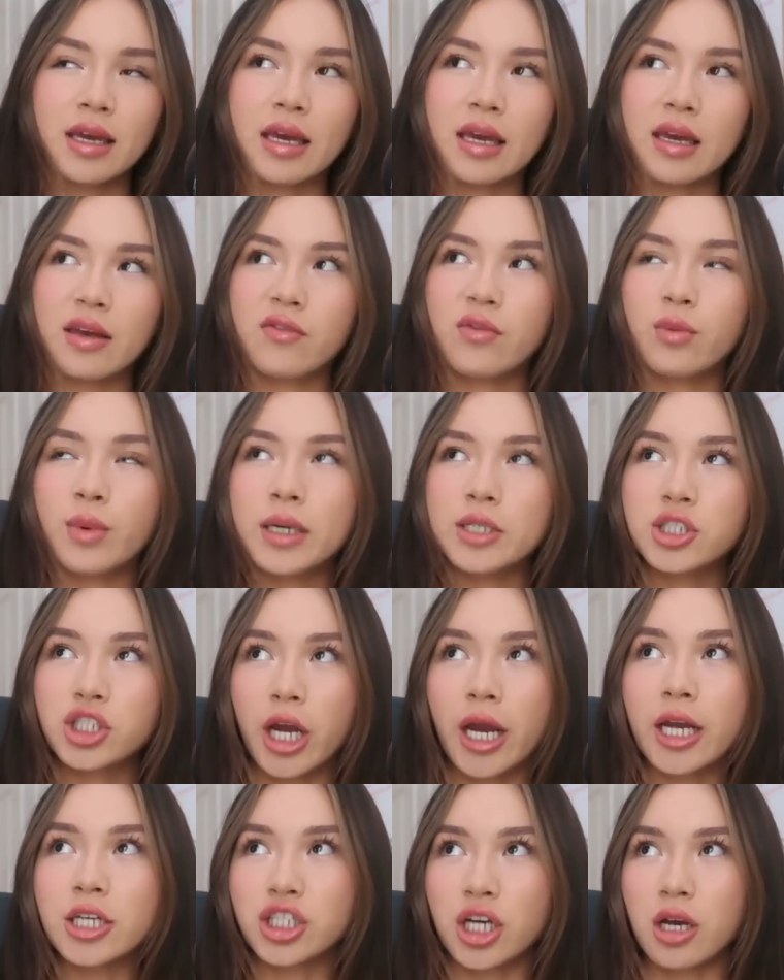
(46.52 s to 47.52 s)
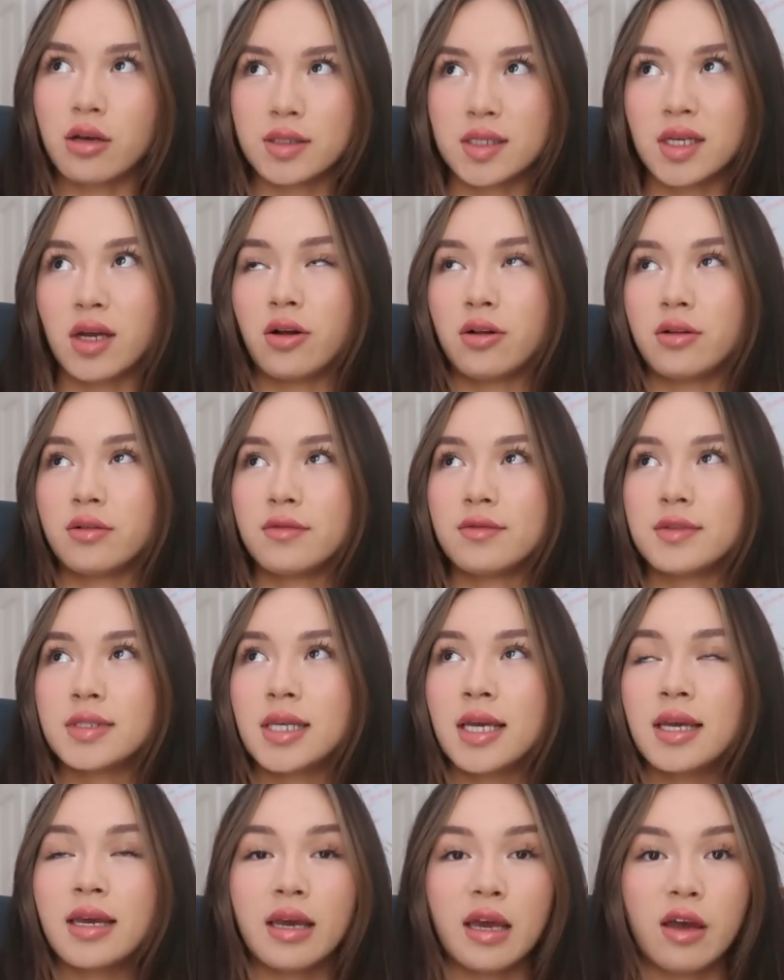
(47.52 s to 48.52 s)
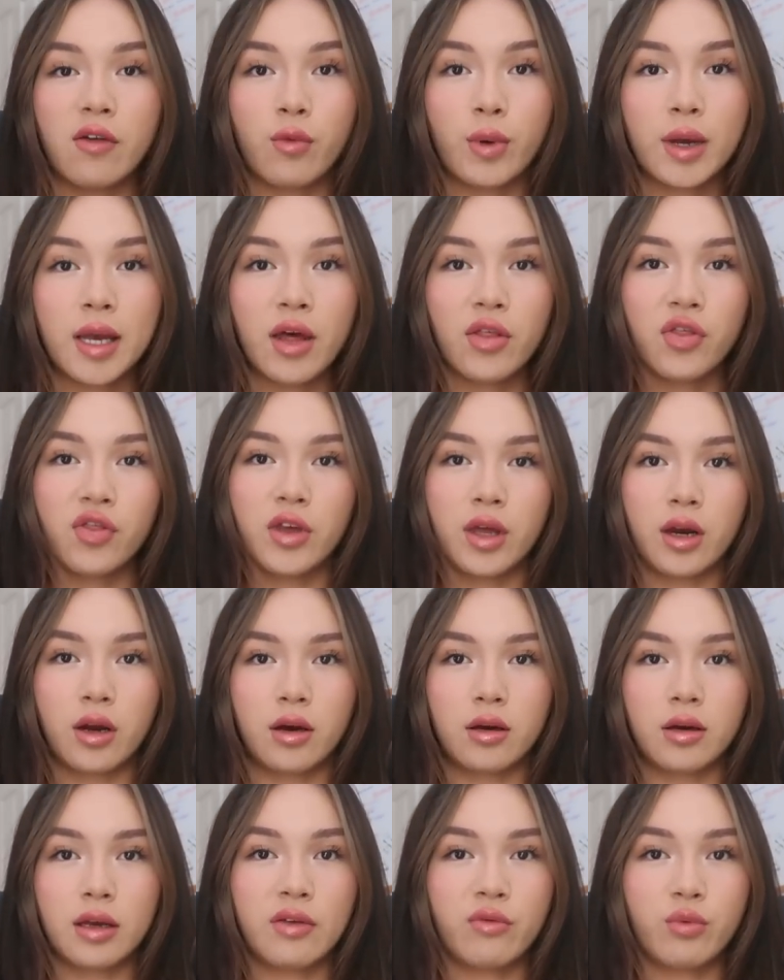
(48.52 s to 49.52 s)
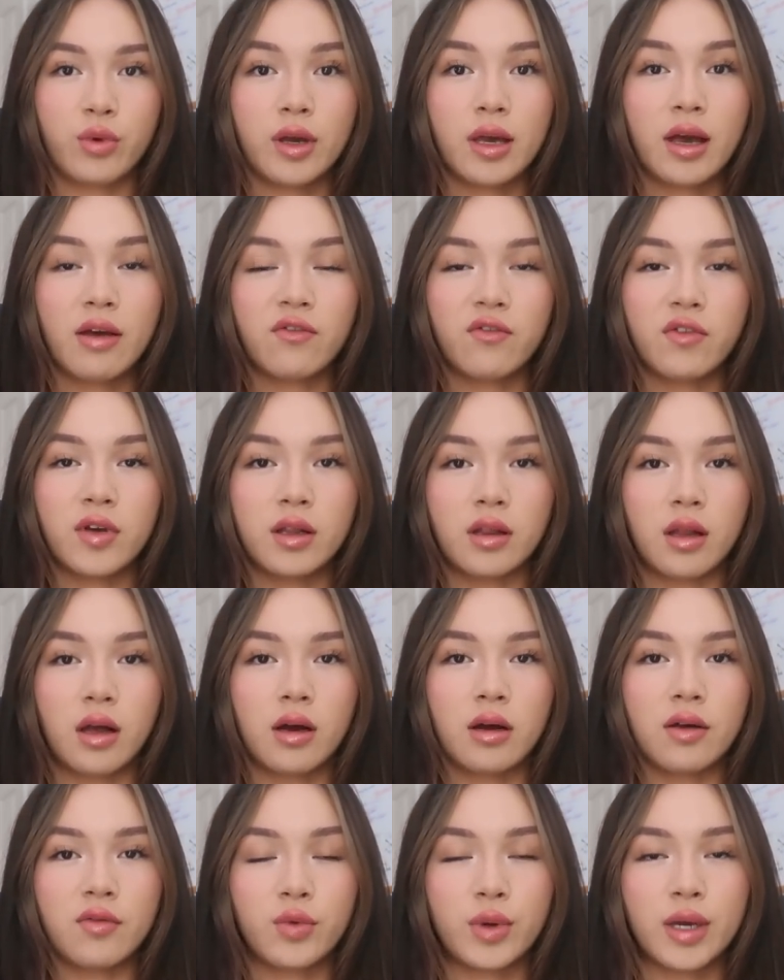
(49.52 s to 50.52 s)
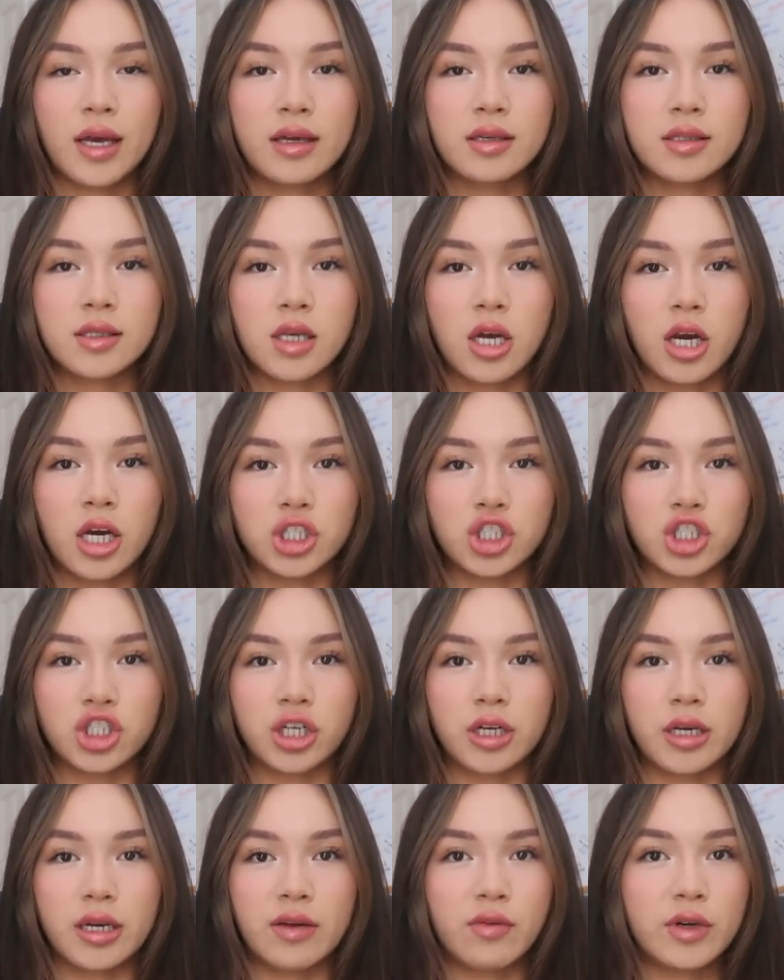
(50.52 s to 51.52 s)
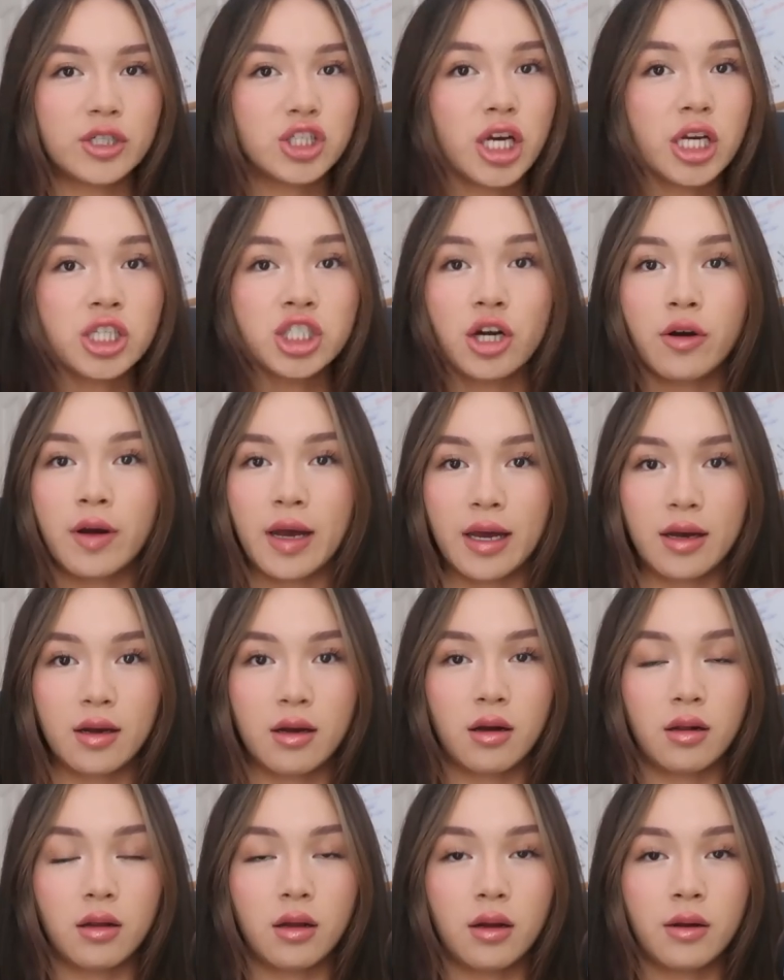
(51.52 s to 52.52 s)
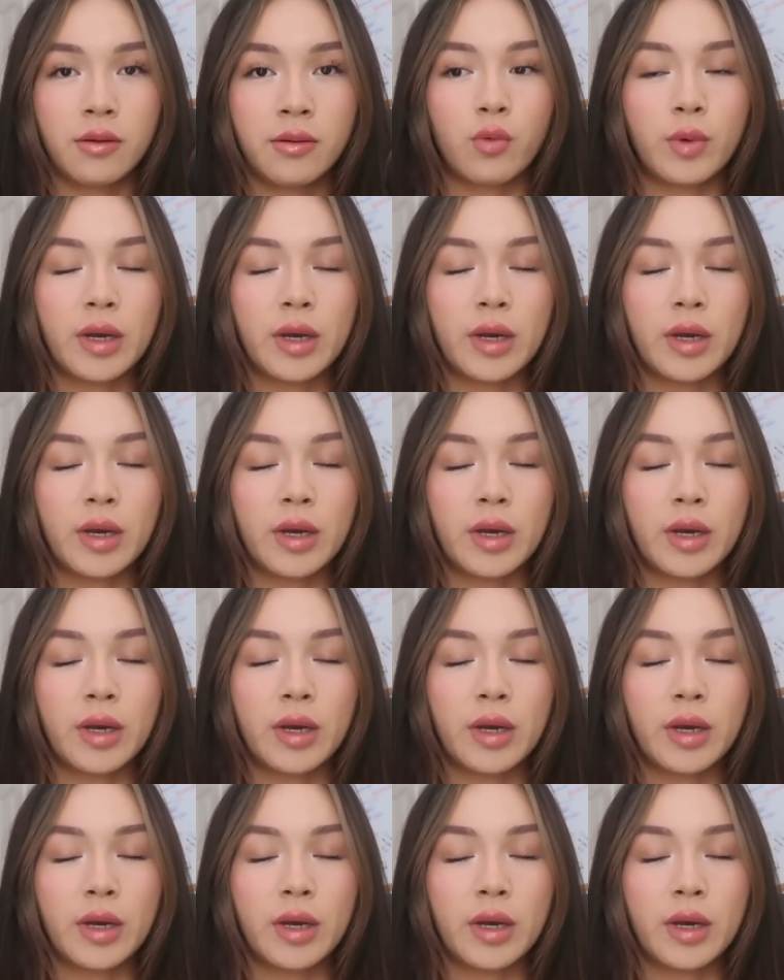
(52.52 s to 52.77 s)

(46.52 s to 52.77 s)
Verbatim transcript: if we change ourselves, if we get thinner, if we get filler, if we get surgery, if we change our hair color,